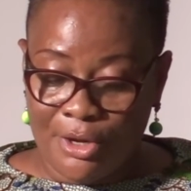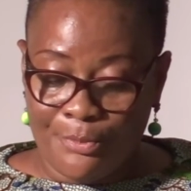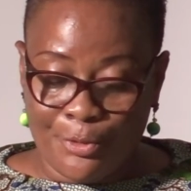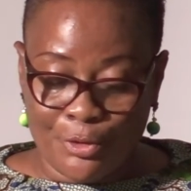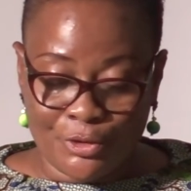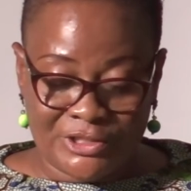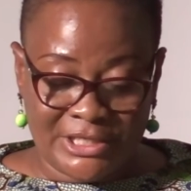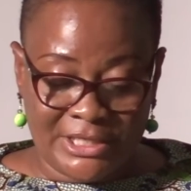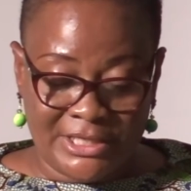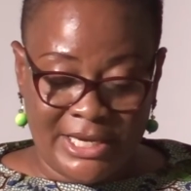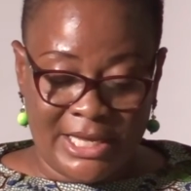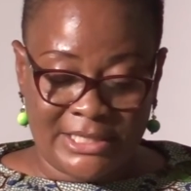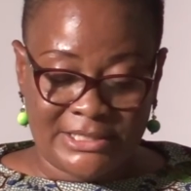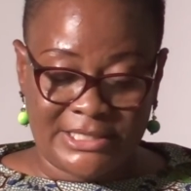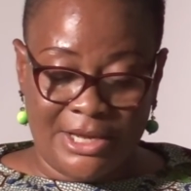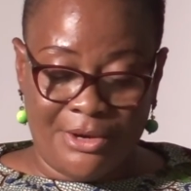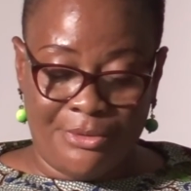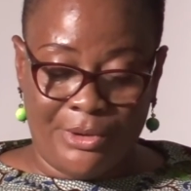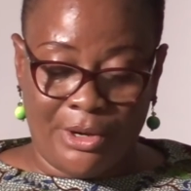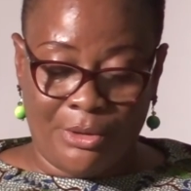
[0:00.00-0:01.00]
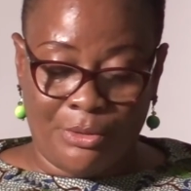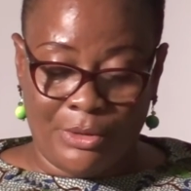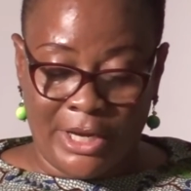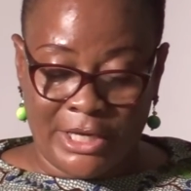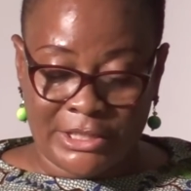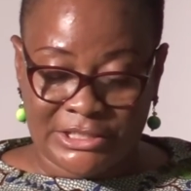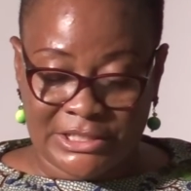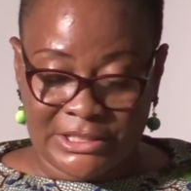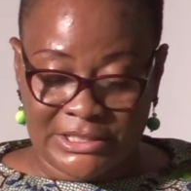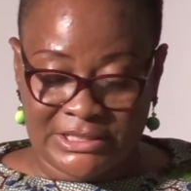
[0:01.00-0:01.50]
procedures and
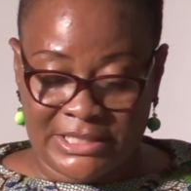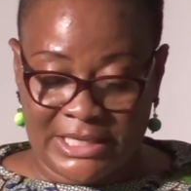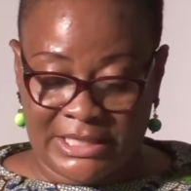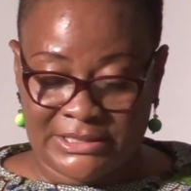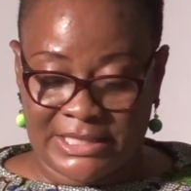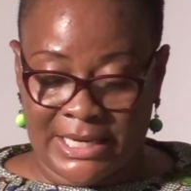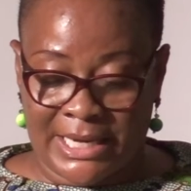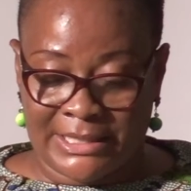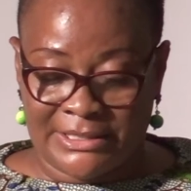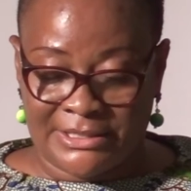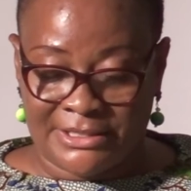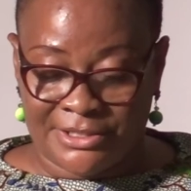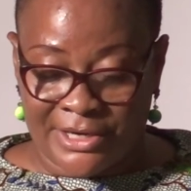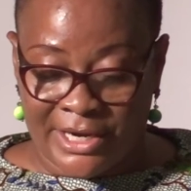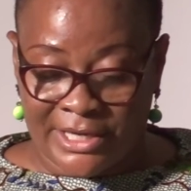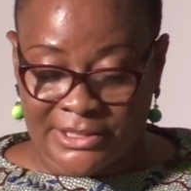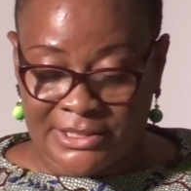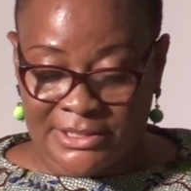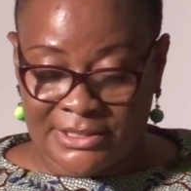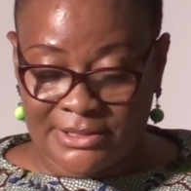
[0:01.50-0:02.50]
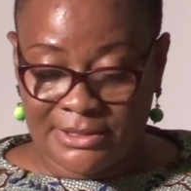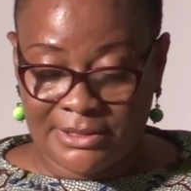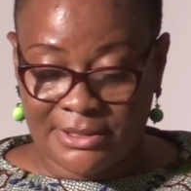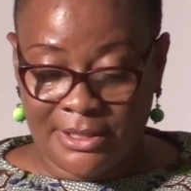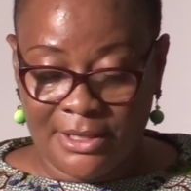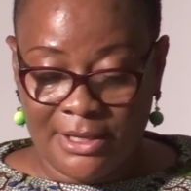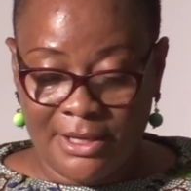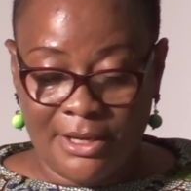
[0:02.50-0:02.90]
regulations that address